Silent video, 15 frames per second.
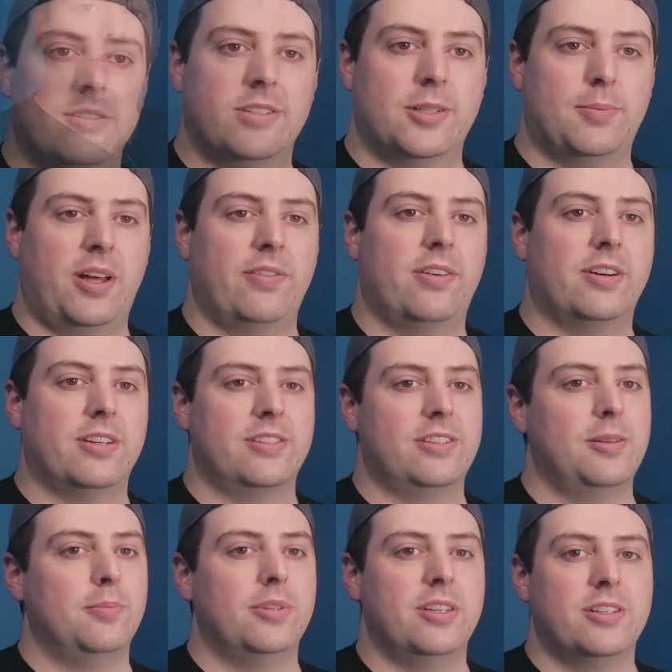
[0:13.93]
So by far the
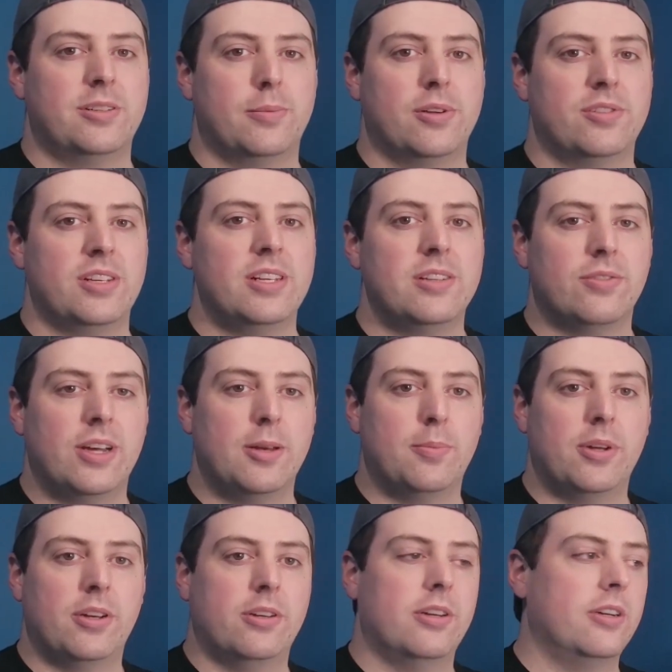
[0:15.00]
simplest and most easy way to
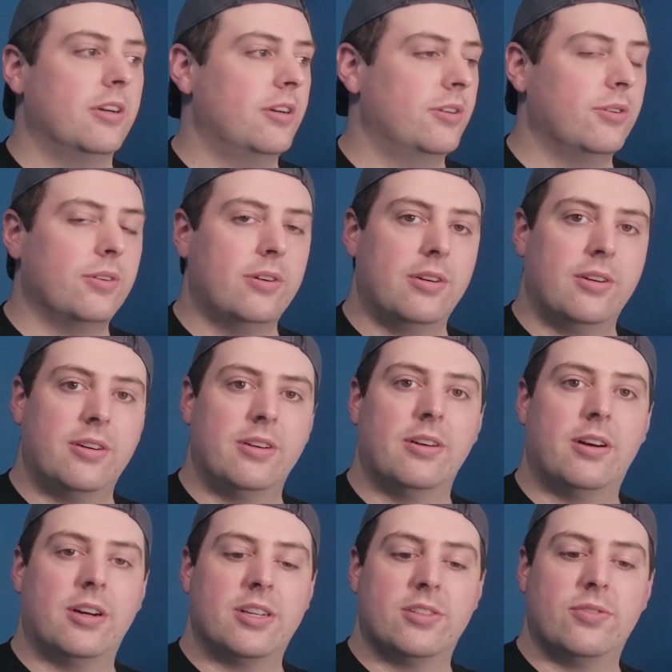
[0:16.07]
put a hook on a door
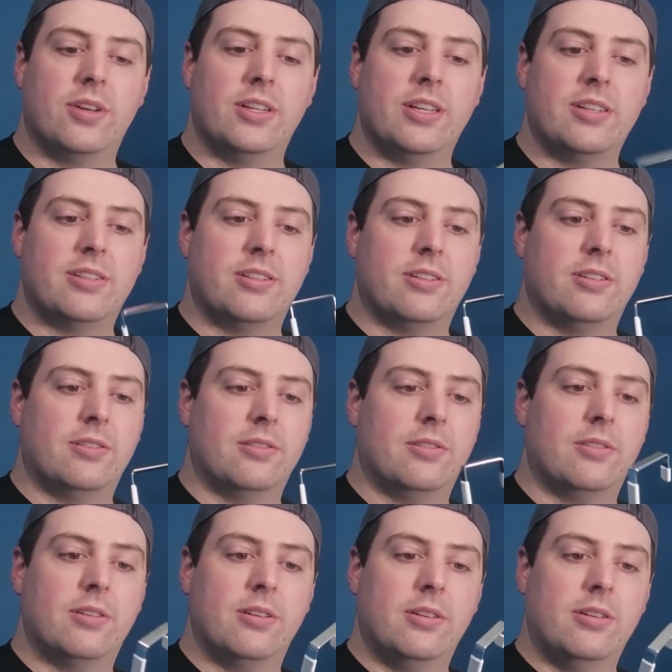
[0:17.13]
are just one of these
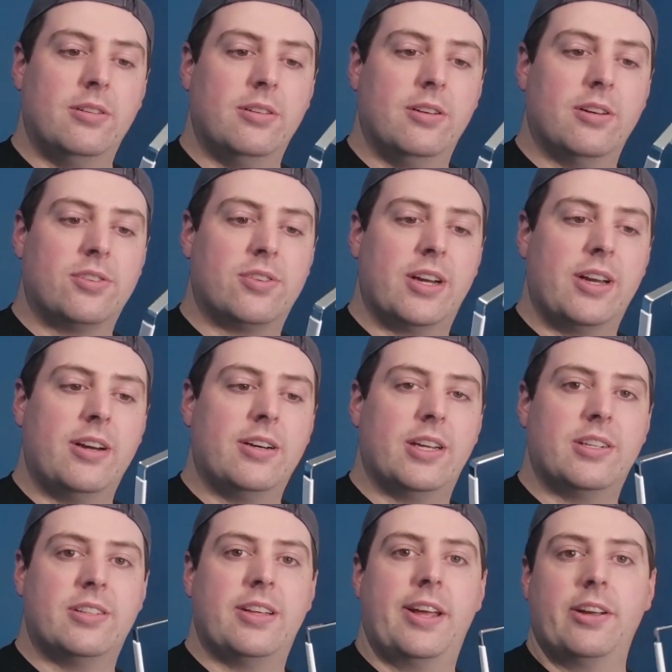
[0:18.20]
little hooks right here
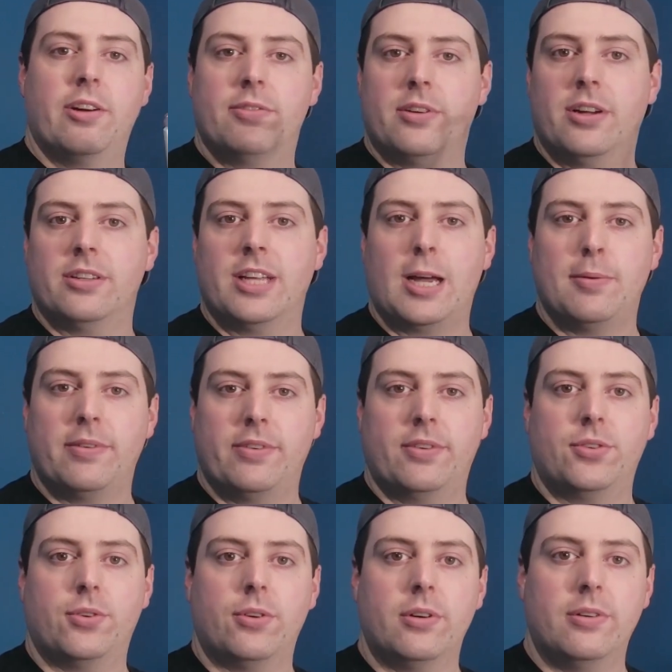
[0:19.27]
that just hang over on top of
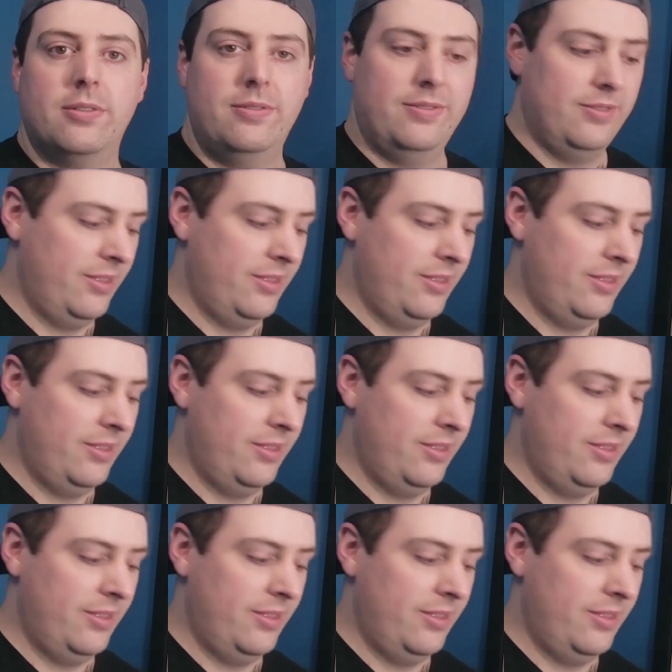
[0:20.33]
a door.